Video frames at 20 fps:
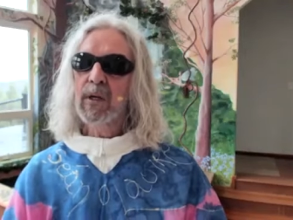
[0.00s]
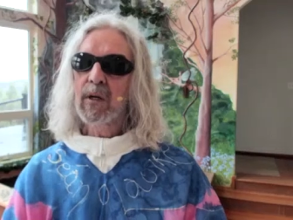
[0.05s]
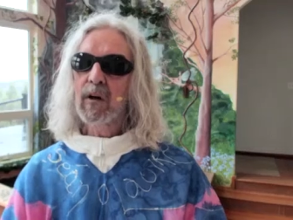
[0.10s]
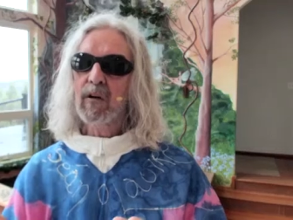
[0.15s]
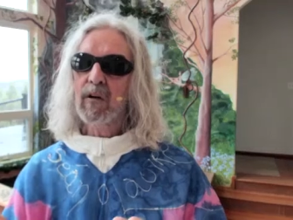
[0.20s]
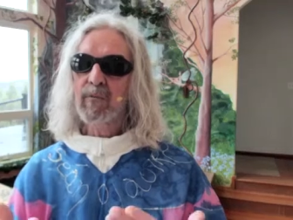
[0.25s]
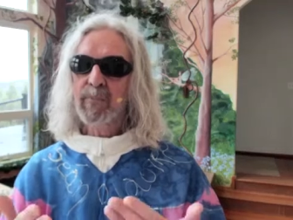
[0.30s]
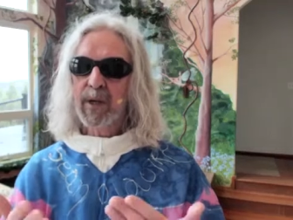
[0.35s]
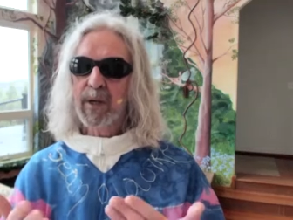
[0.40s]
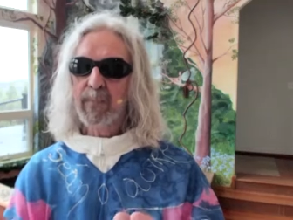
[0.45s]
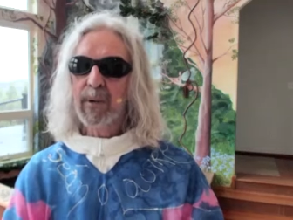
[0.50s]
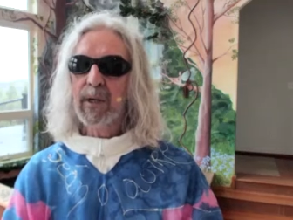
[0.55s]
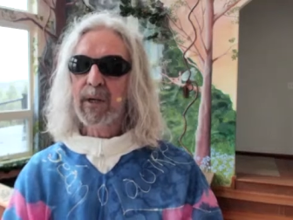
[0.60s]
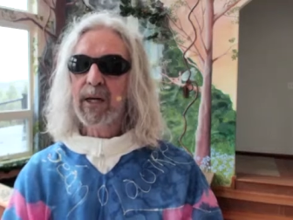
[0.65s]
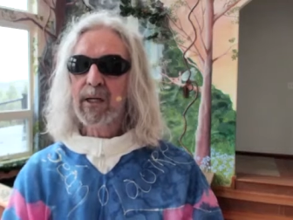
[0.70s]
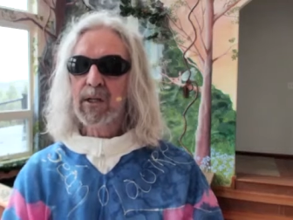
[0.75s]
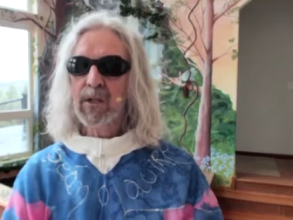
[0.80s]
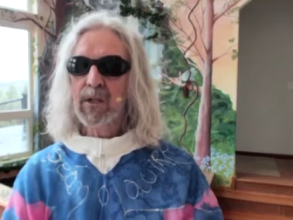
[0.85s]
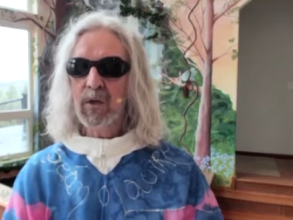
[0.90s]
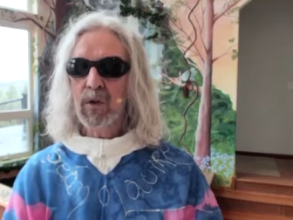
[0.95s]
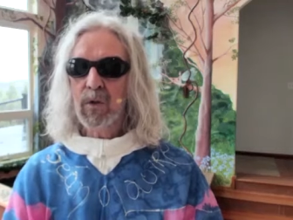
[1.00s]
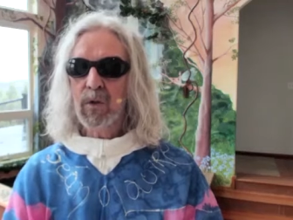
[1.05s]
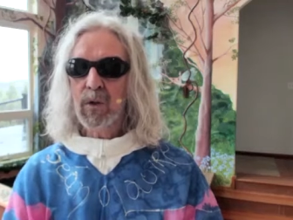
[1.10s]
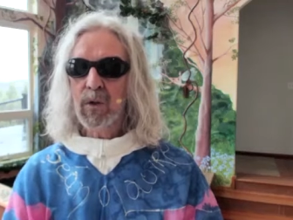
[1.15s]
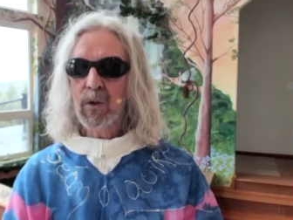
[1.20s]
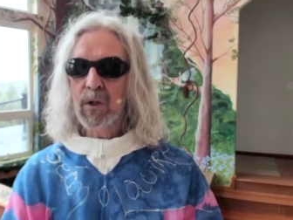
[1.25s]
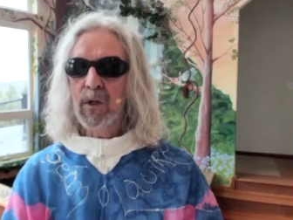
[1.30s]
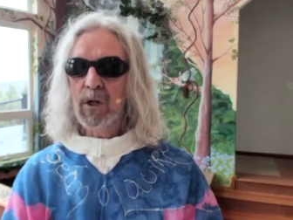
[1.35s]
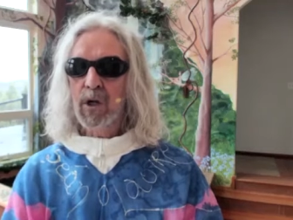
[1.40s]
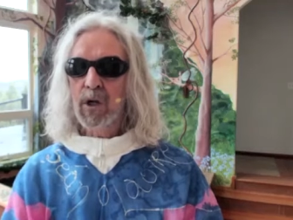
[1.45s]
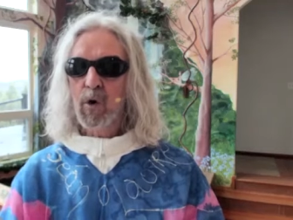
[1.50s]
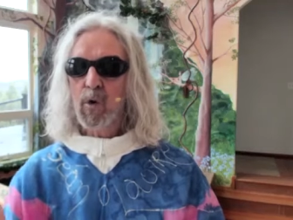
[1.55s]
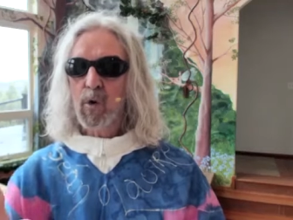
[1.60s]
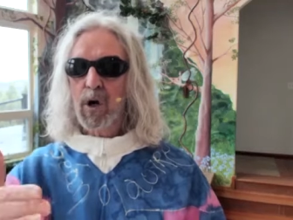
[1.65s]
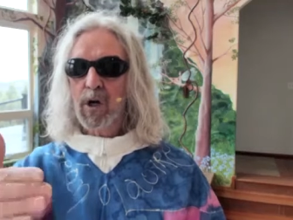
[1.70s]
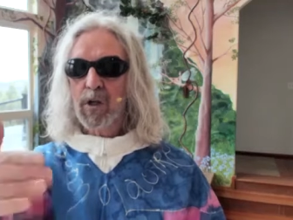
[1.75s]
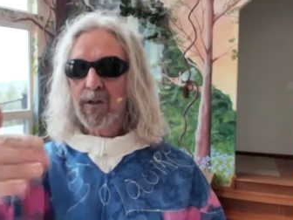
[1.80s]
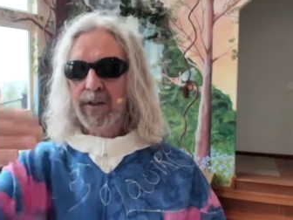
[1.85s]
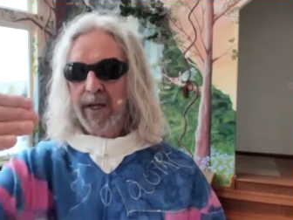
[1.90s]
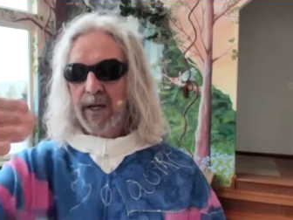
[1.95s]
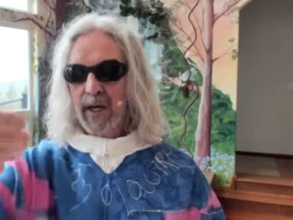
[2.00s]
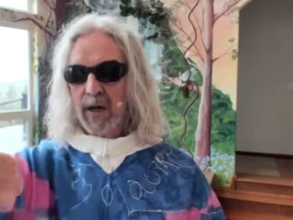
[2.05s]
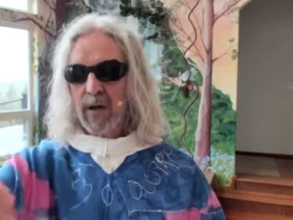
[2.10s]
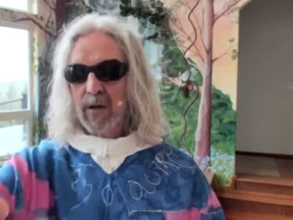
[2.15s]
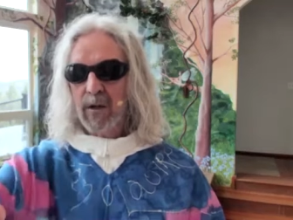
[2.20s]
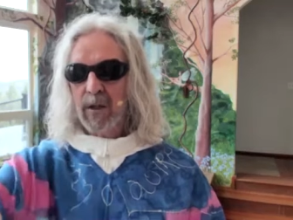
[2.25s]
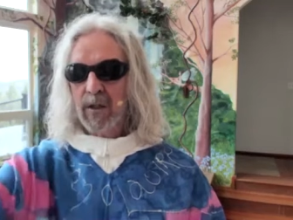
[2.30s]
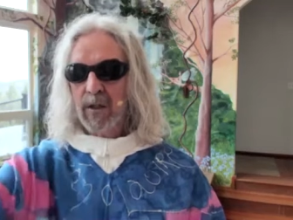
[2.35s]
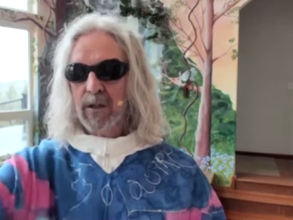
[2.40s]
of people like you who are there,